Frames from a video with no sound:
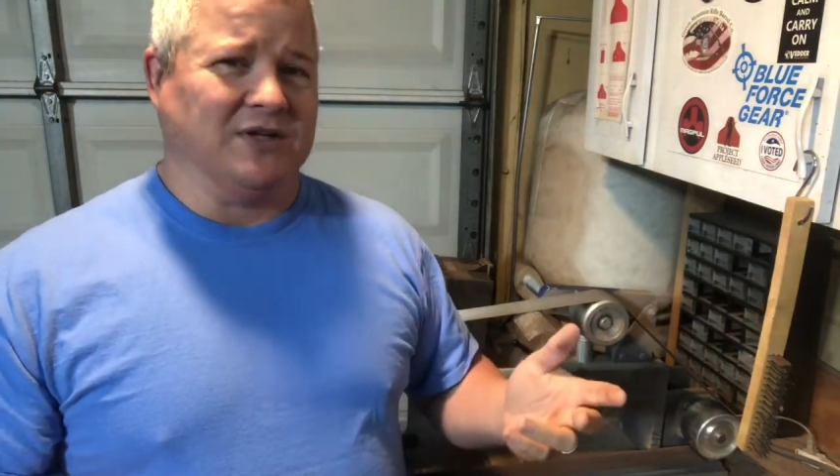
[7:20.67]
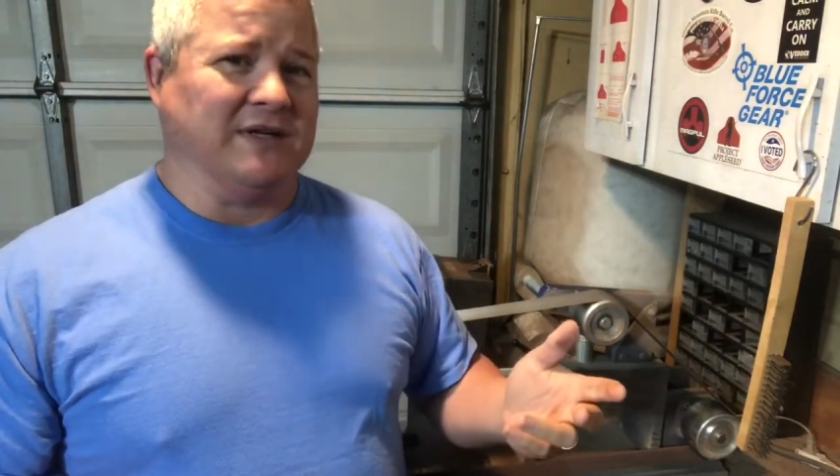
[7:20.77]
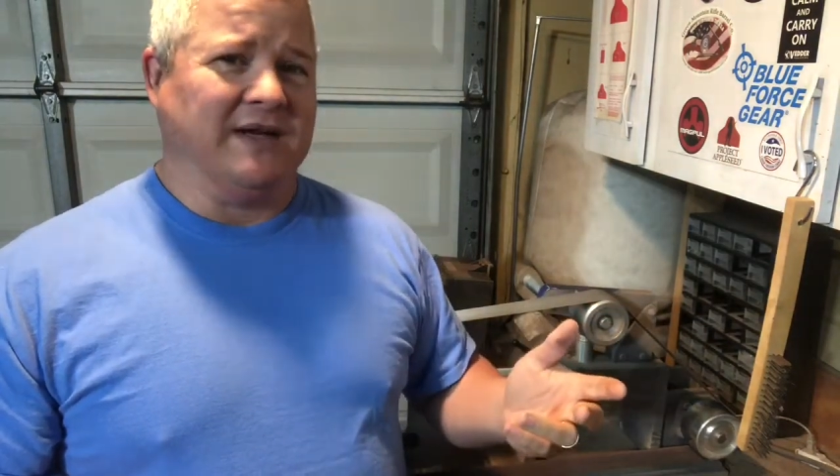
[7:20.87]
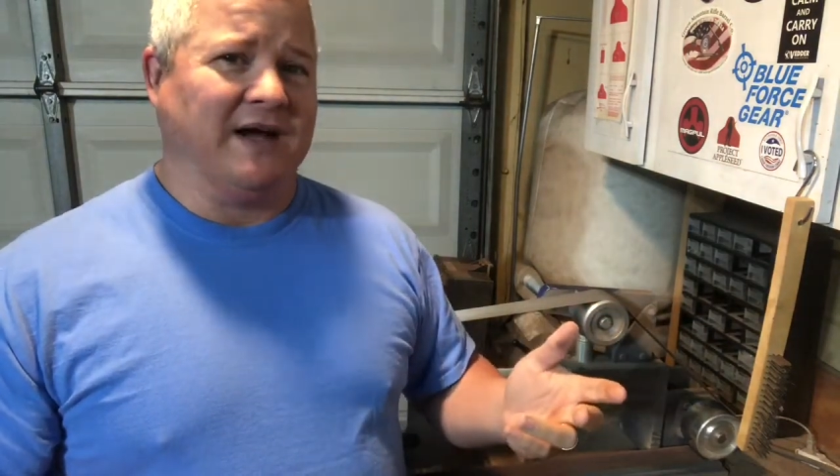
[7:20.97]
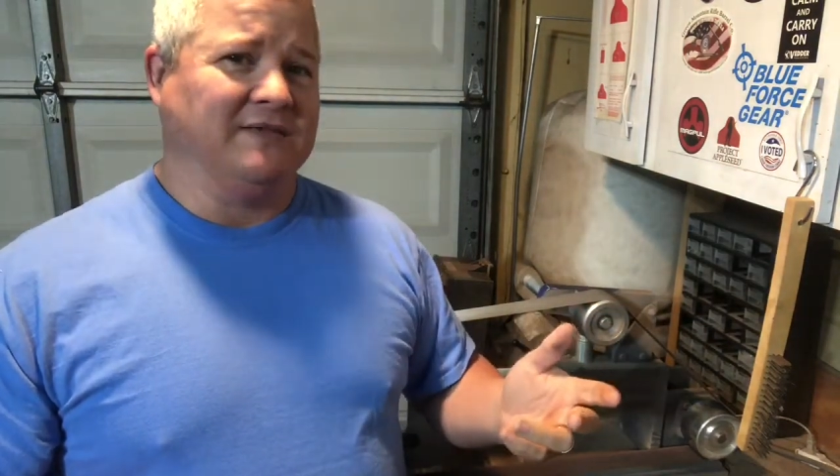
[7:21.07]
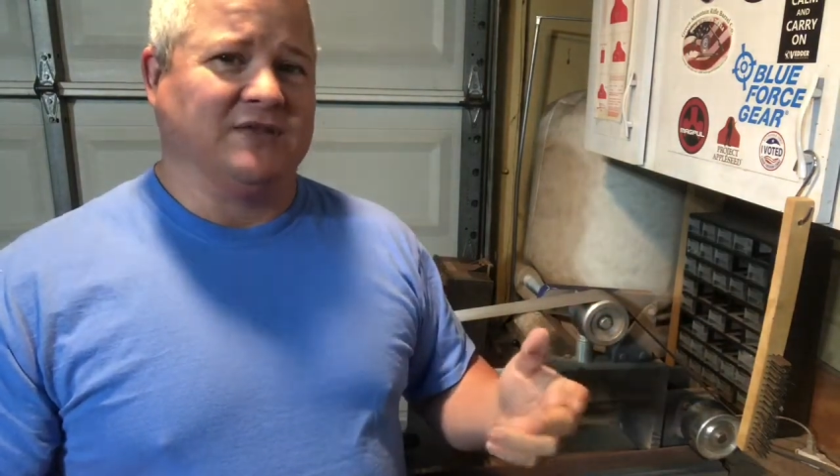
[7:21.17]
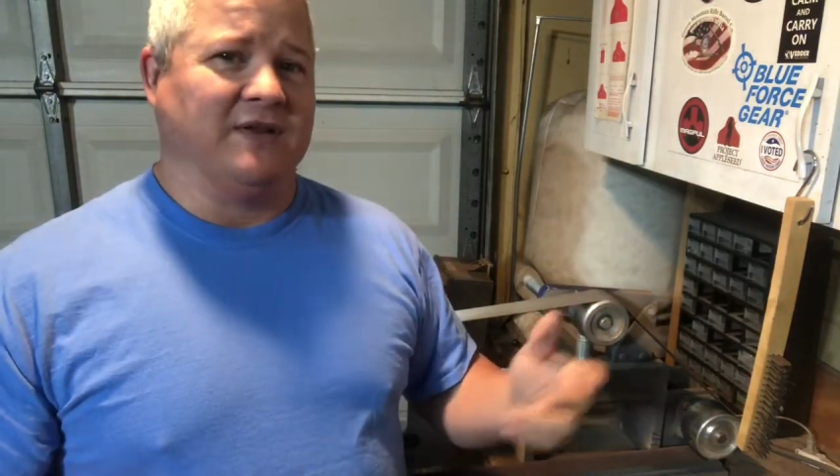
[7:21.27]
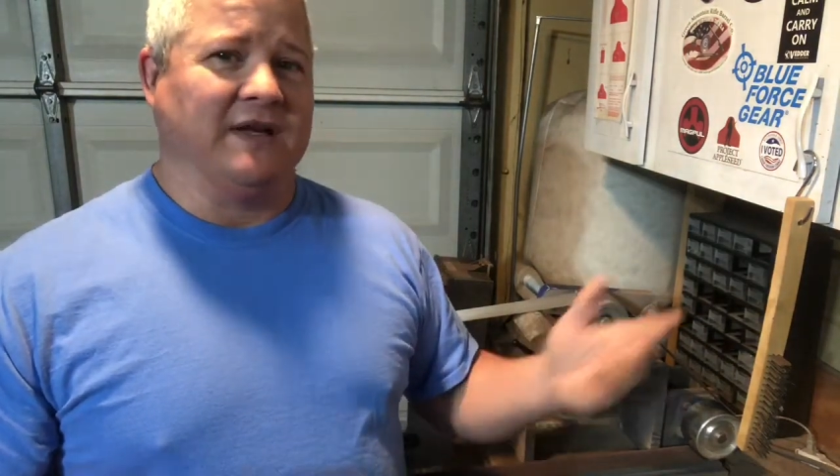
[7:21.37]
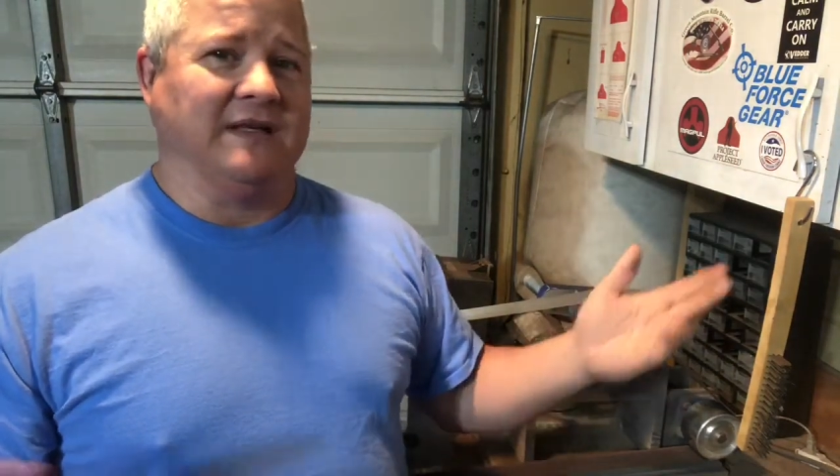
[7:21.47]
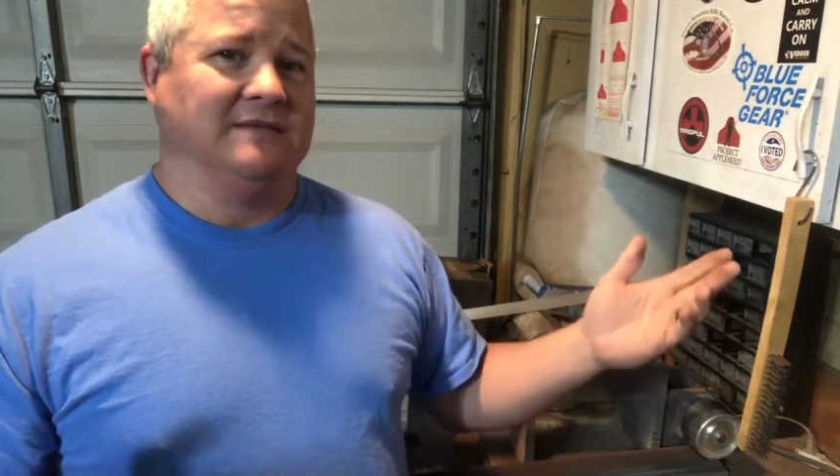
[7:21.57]
on a knife so
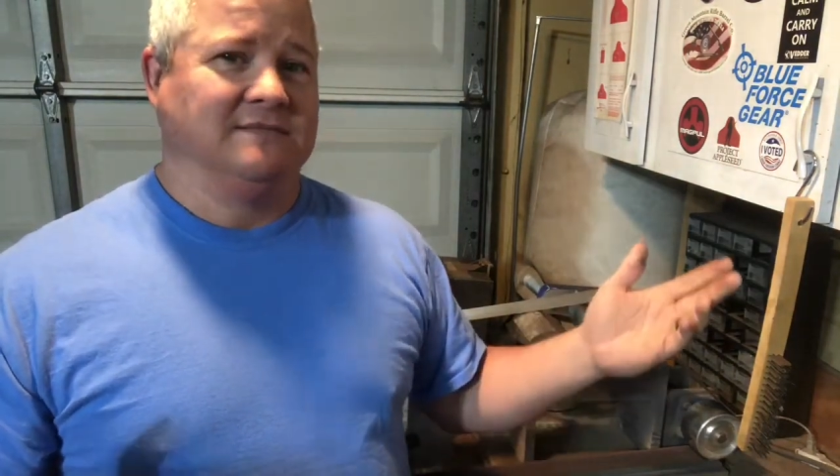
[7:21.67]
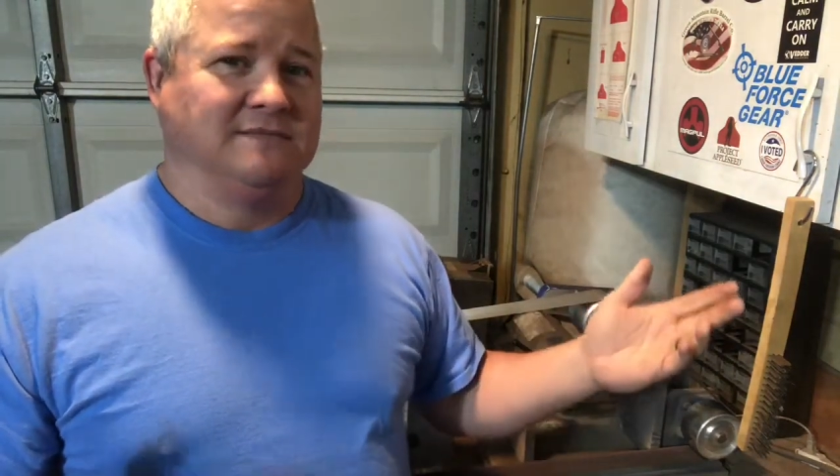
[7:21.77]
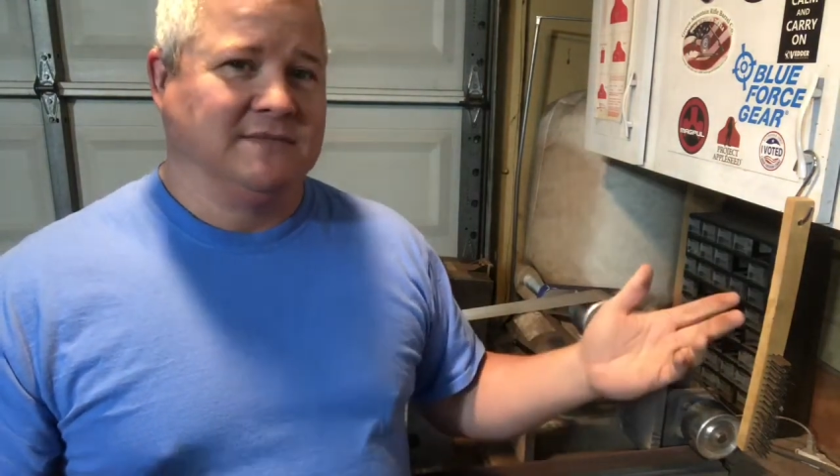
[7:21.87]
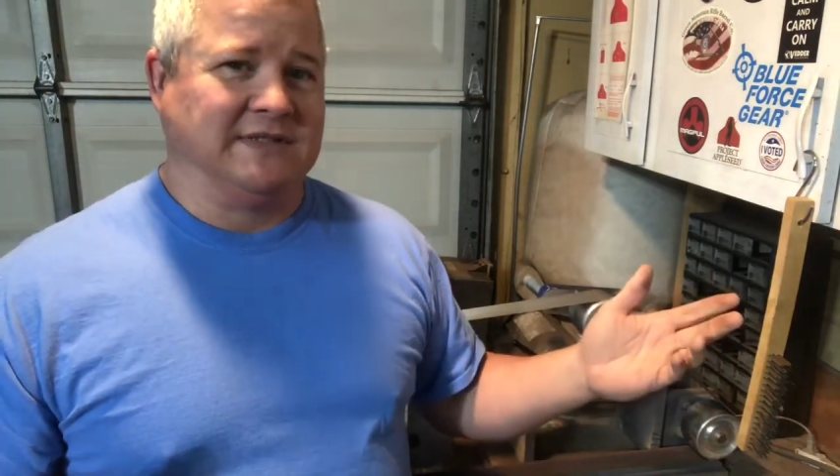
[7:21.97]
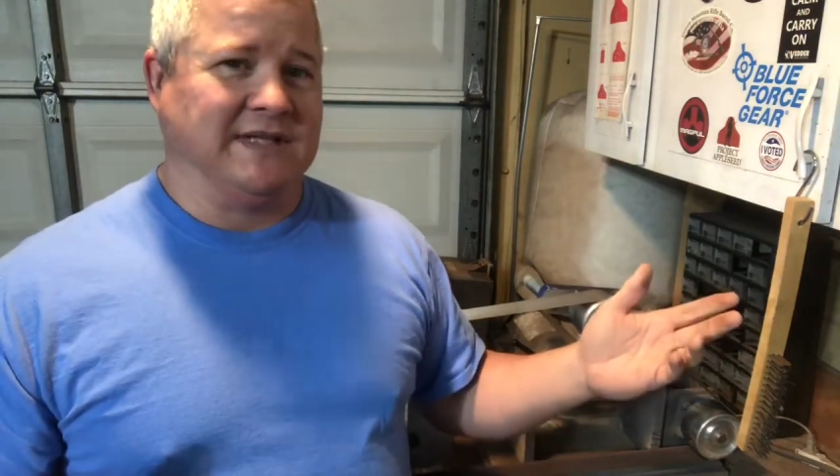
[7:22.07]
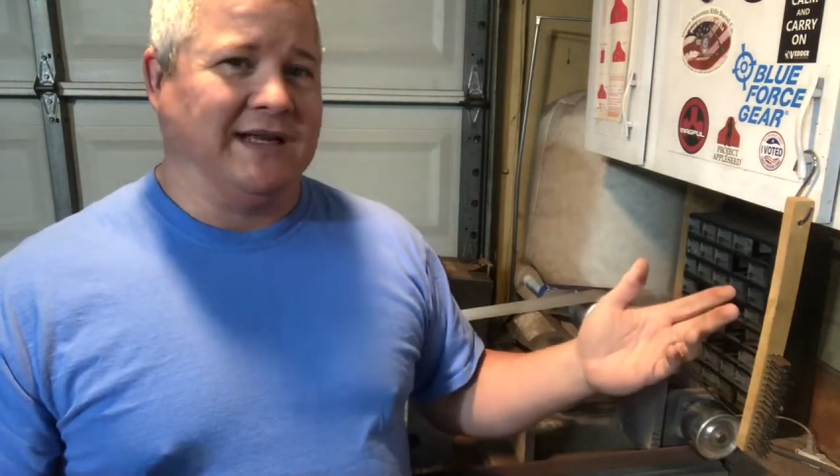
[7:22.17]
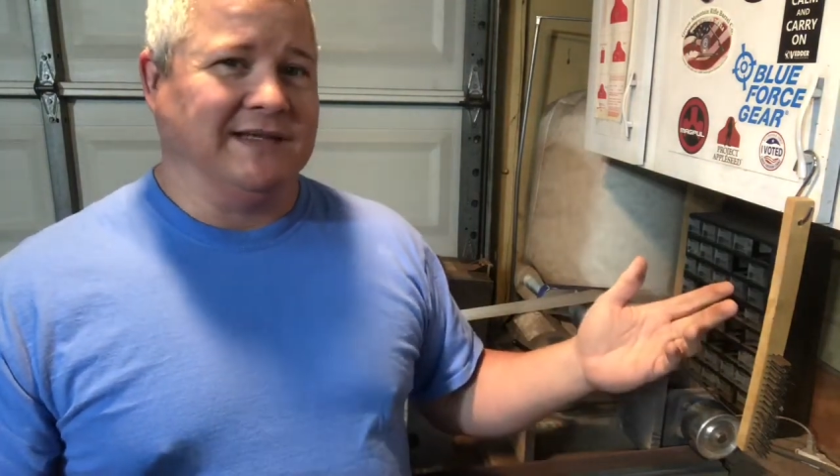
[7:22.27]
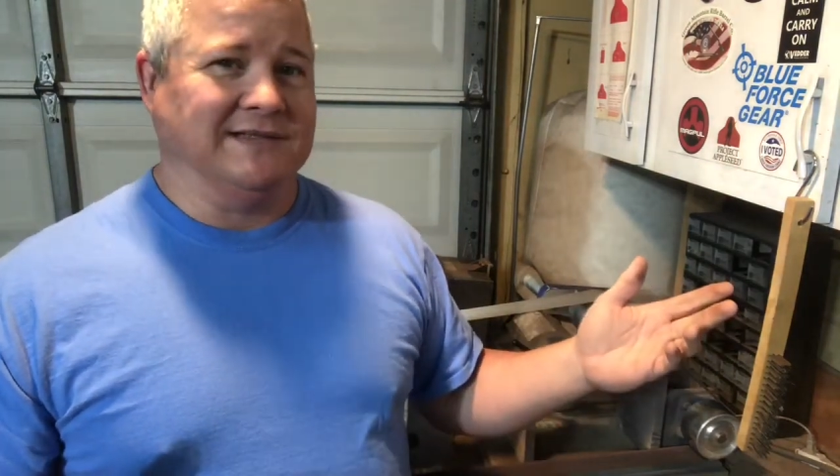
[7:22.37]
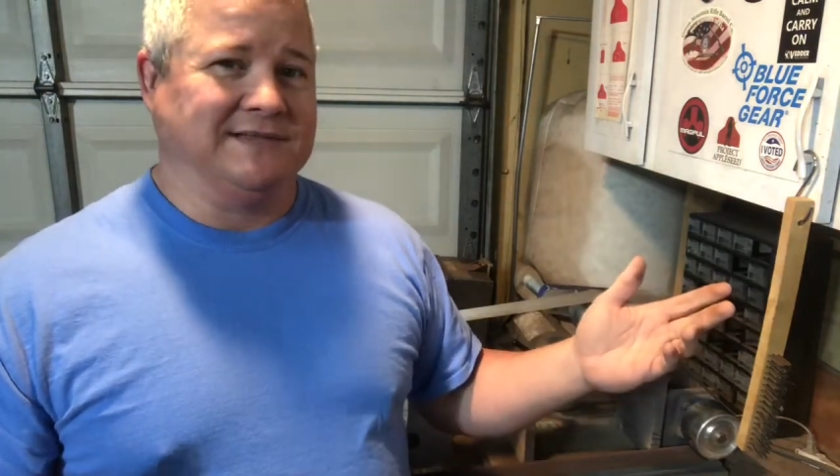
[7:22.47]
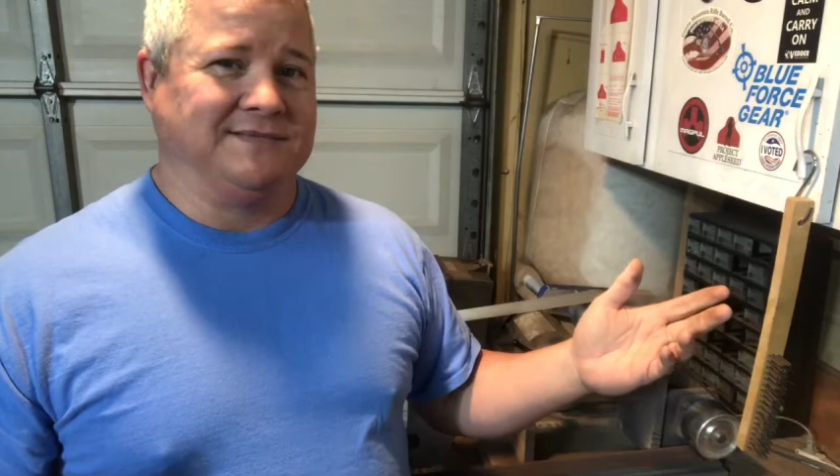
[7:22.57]
that it
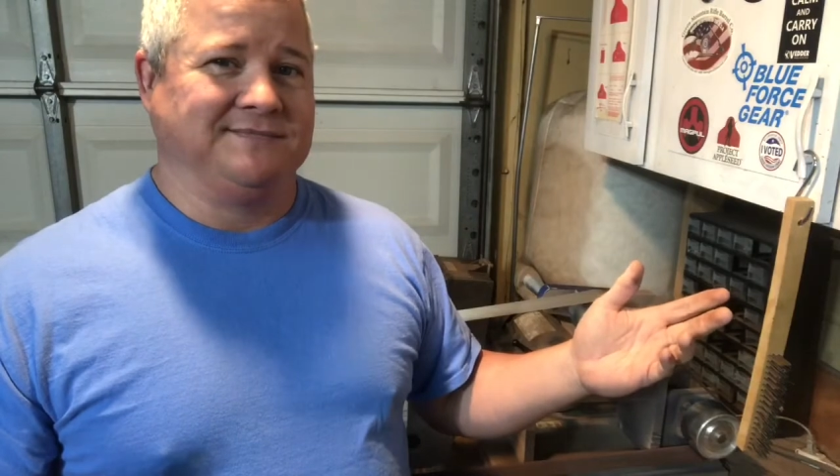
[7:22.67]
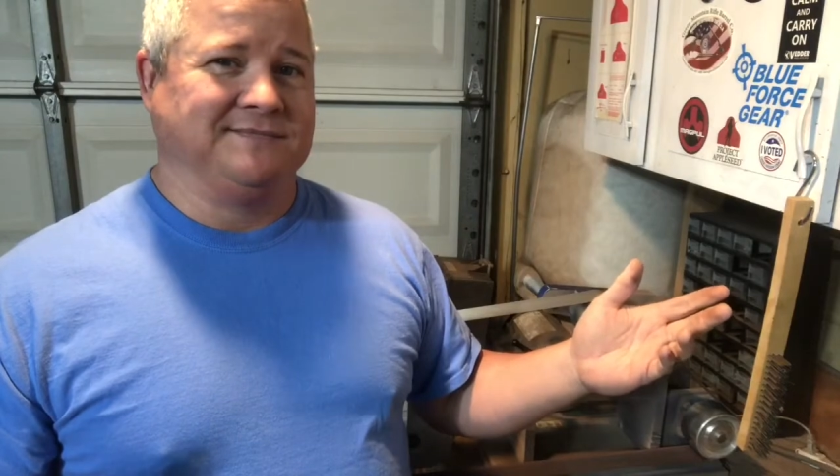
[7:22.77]
stays